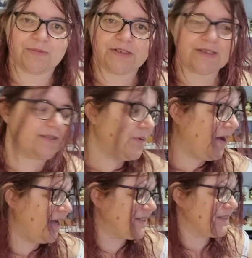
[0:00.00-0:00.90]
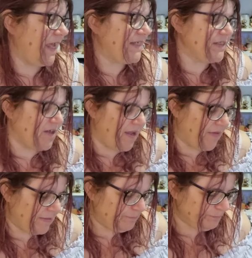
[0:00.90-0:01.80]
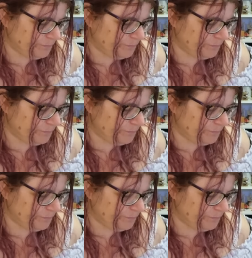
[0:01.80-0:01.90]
which is why I just had to dive in.